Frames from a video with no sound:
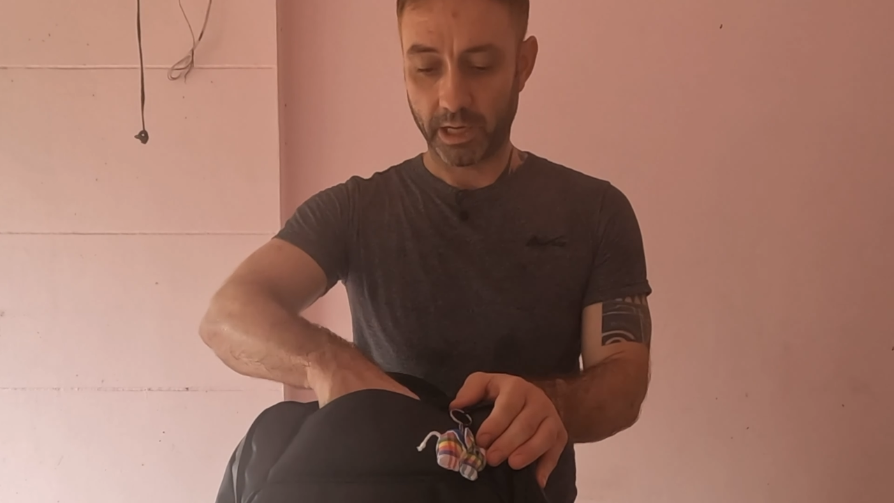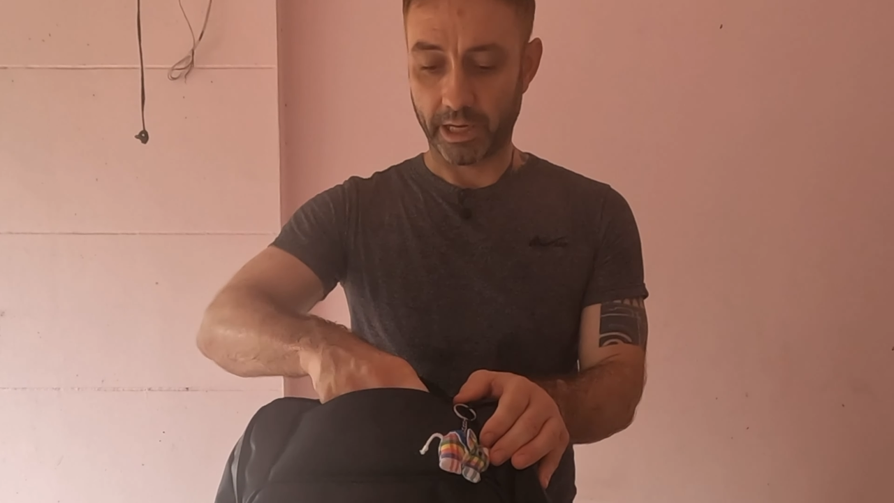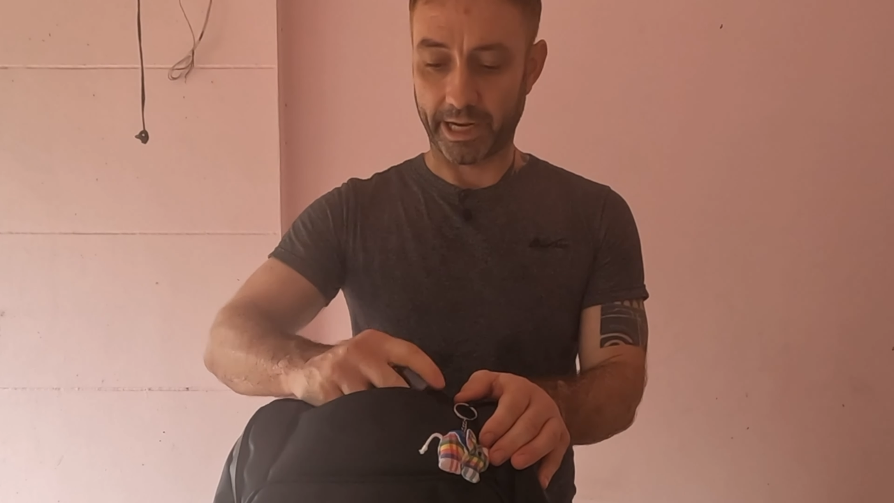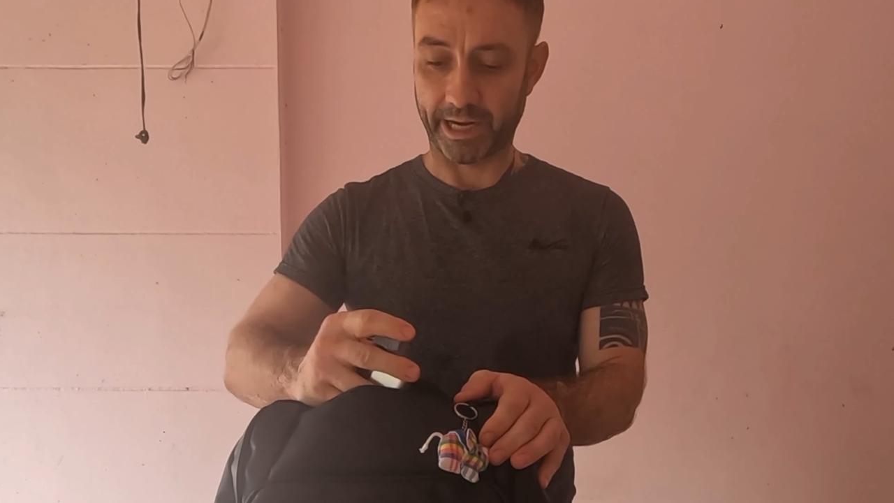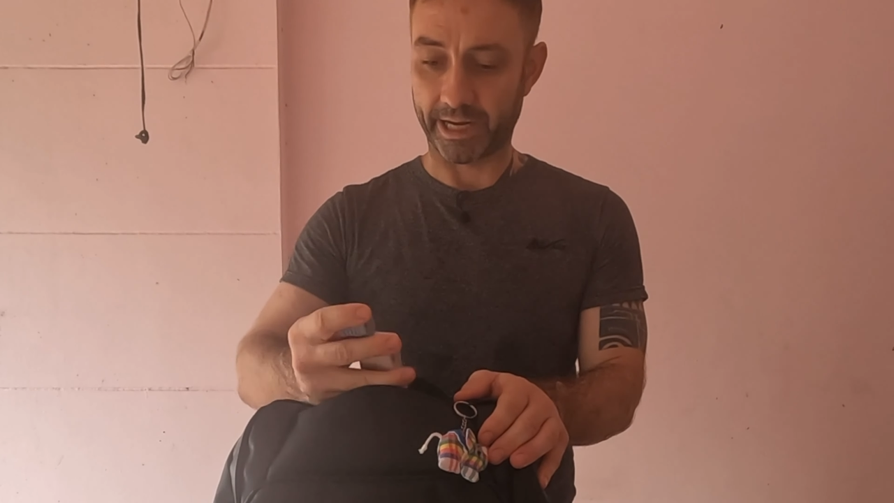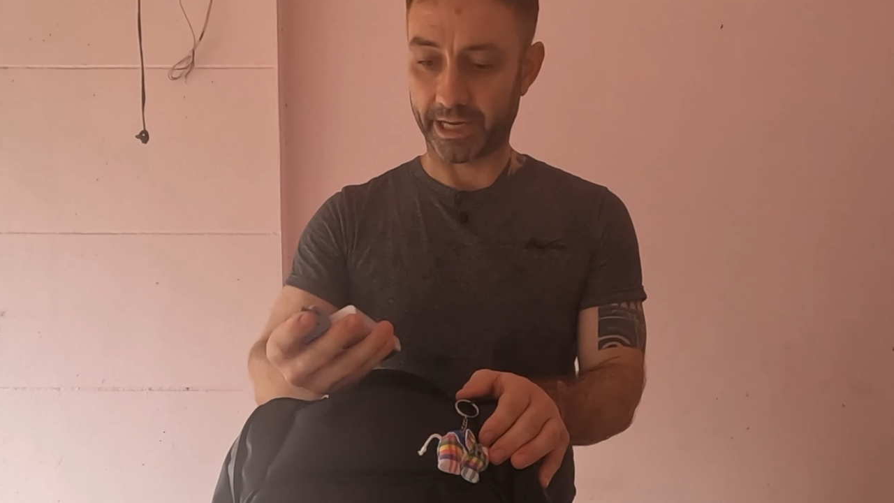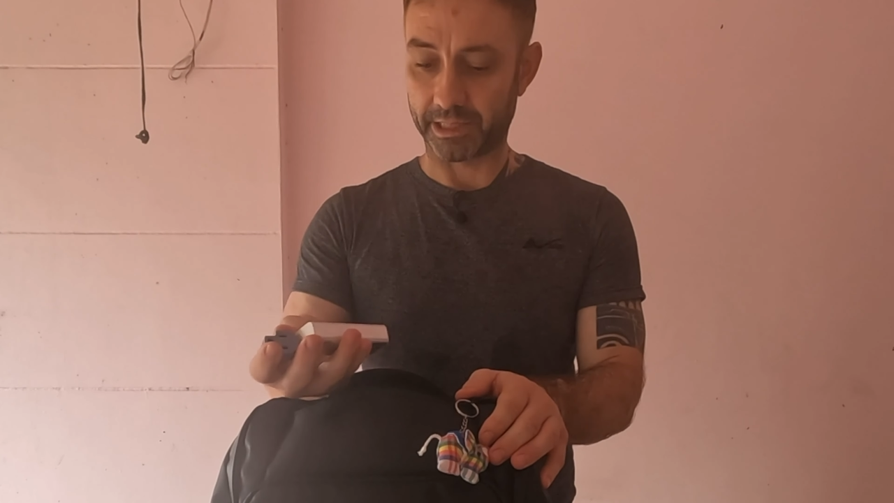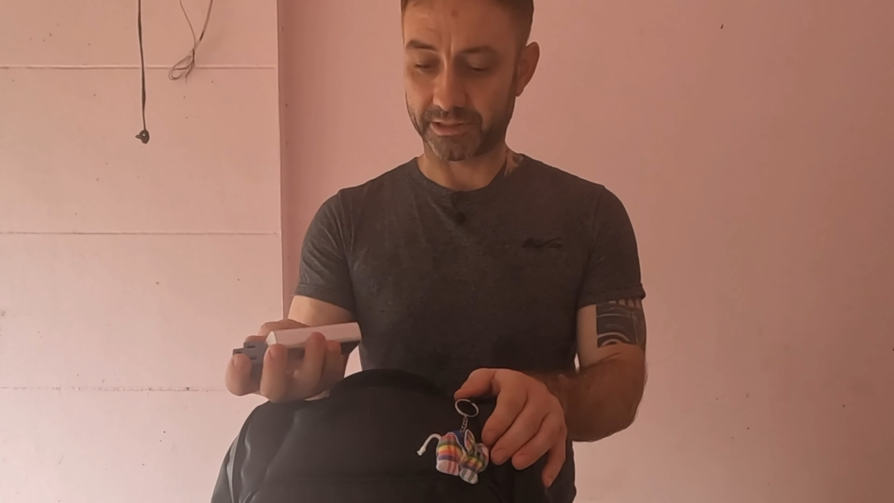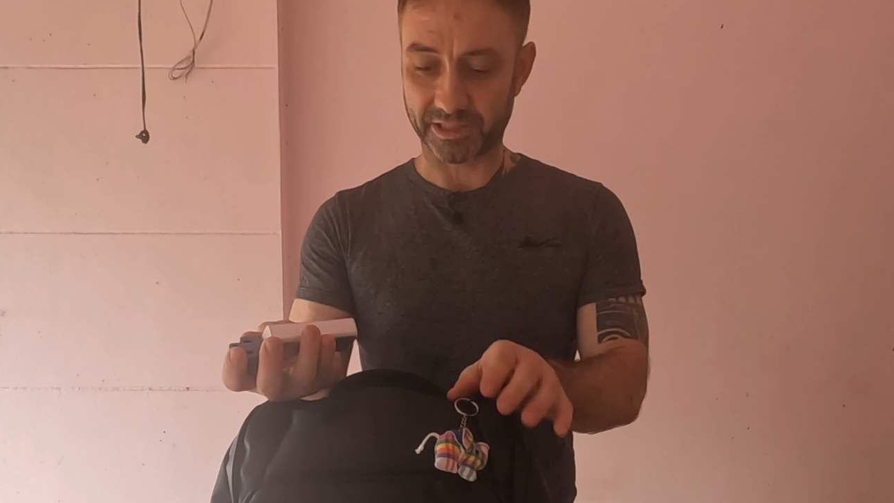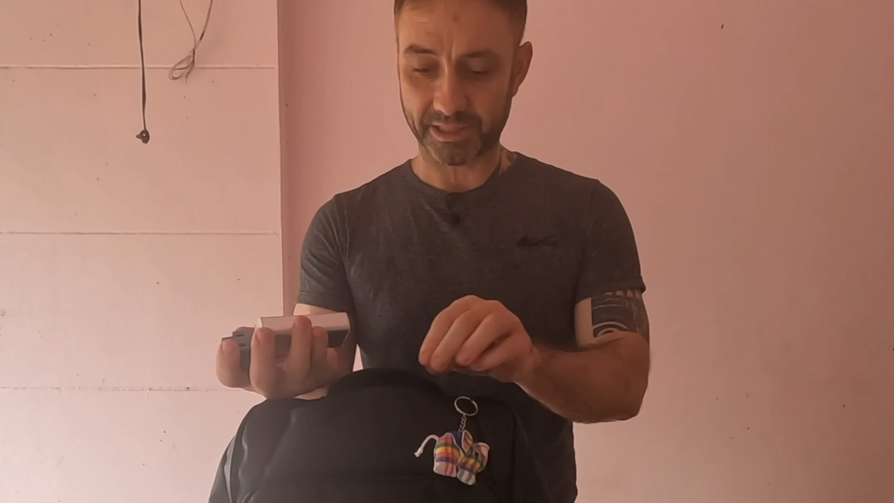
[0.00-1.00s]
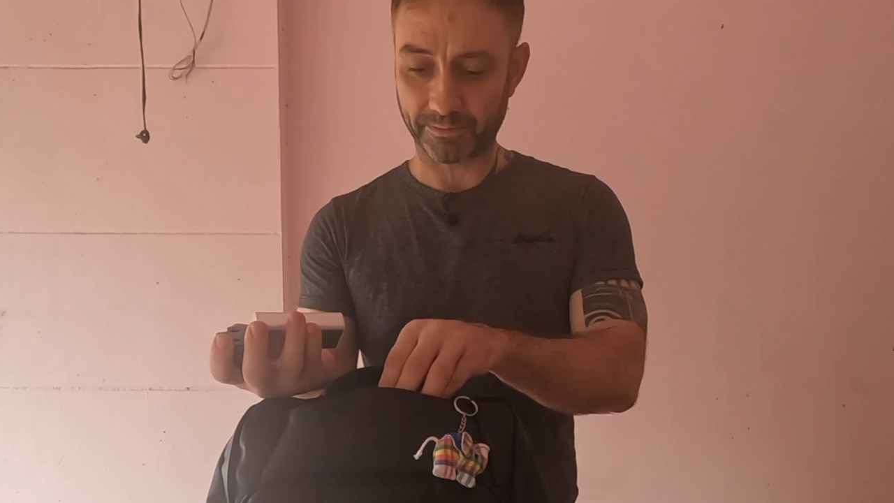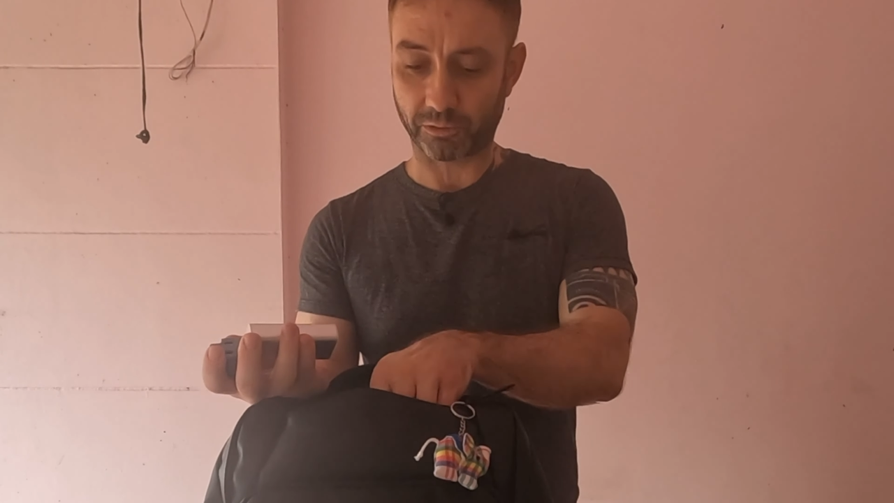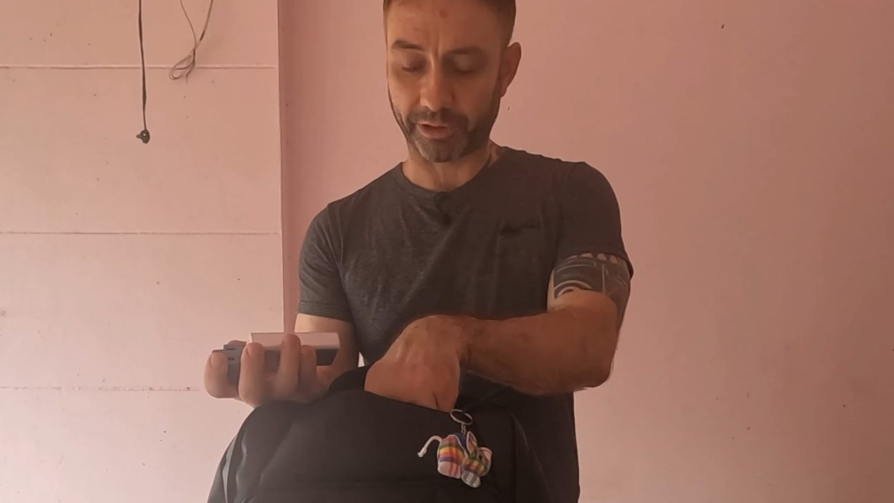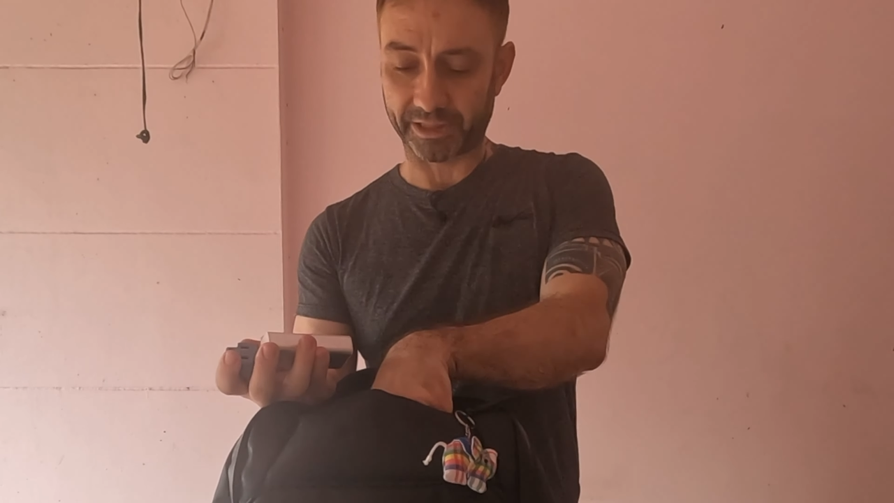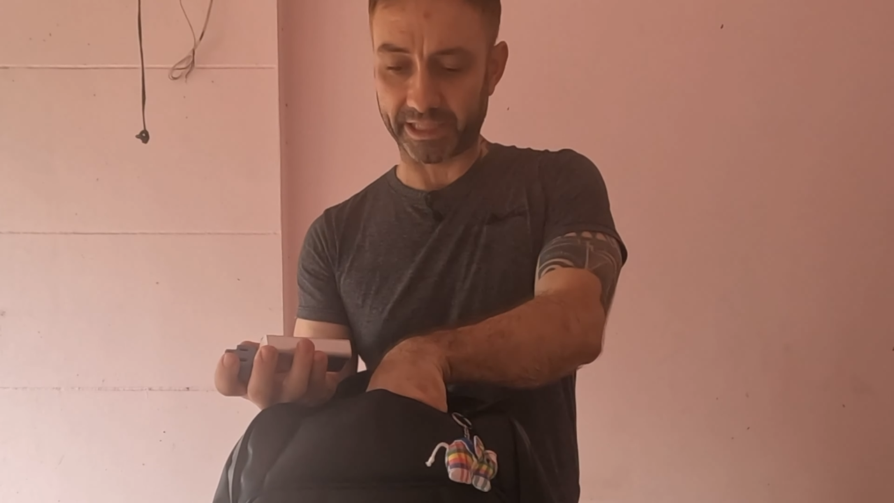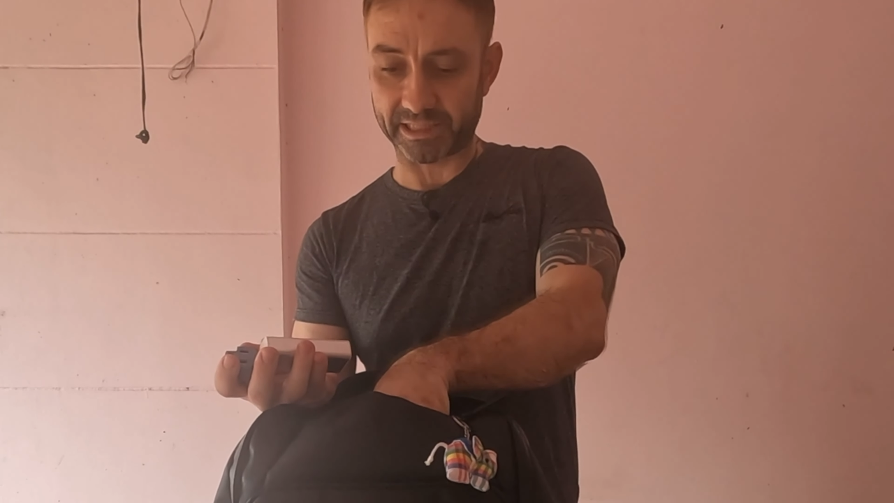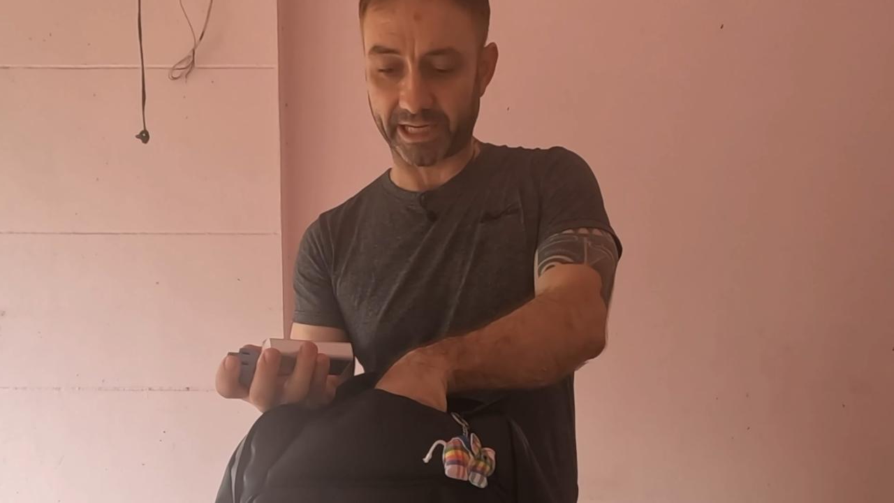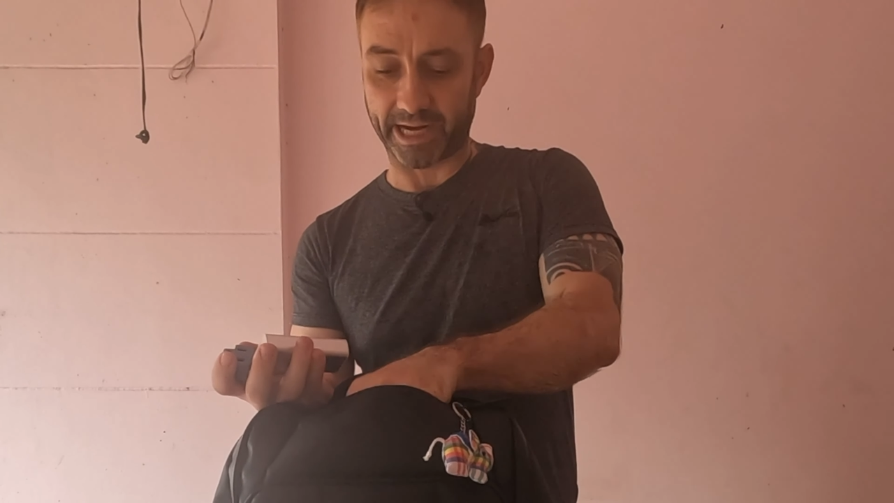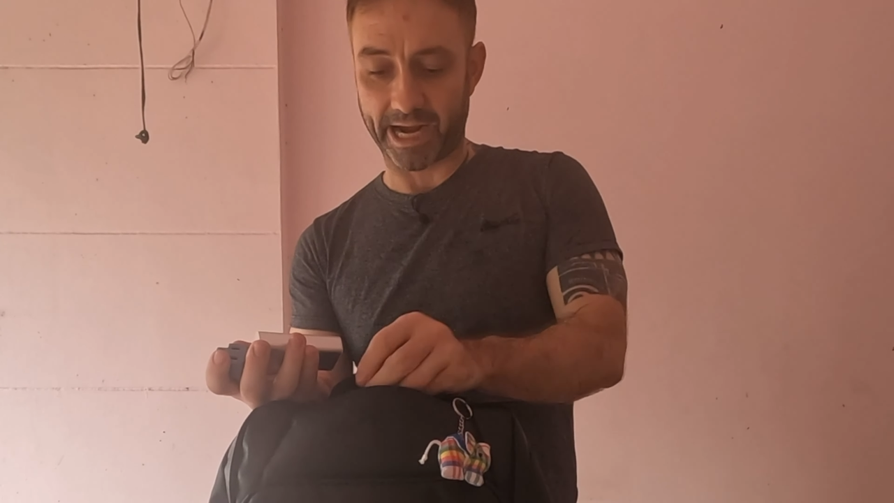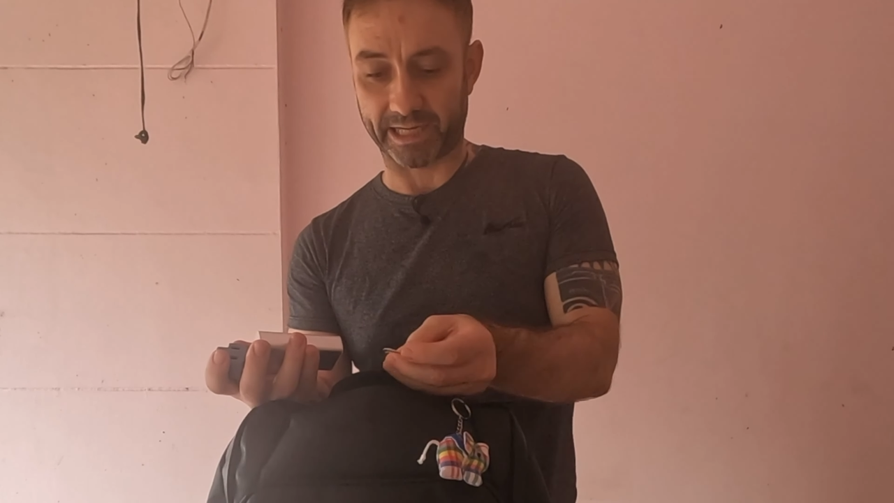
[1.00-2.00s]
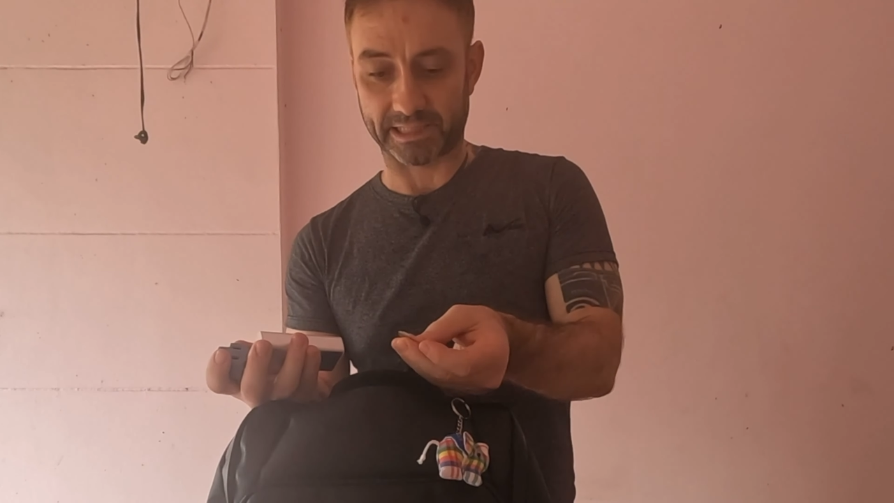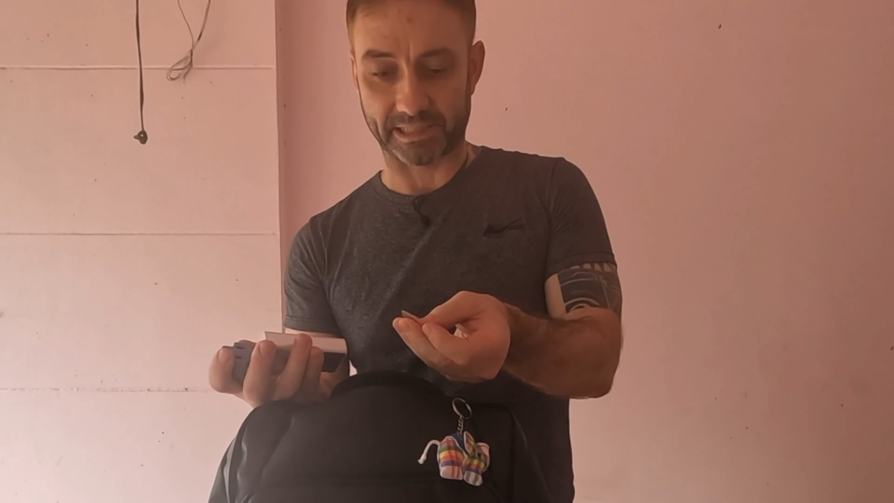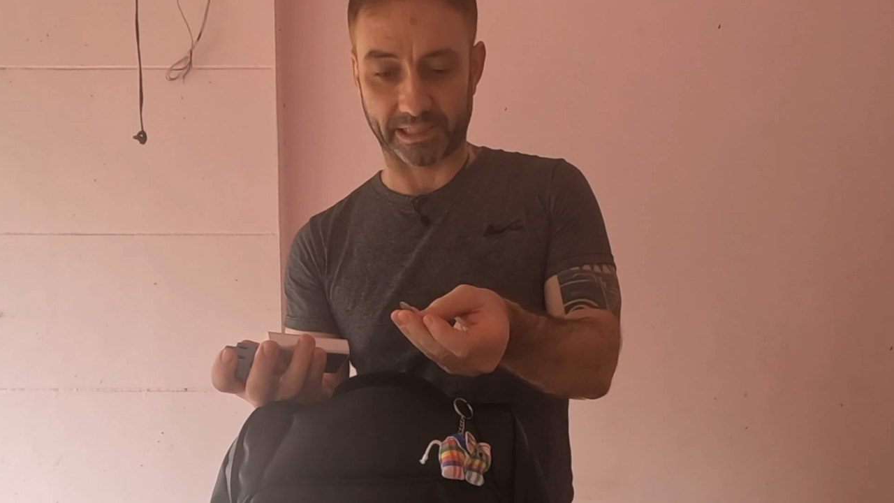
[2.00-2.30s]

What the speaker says: and just some quick things that I access,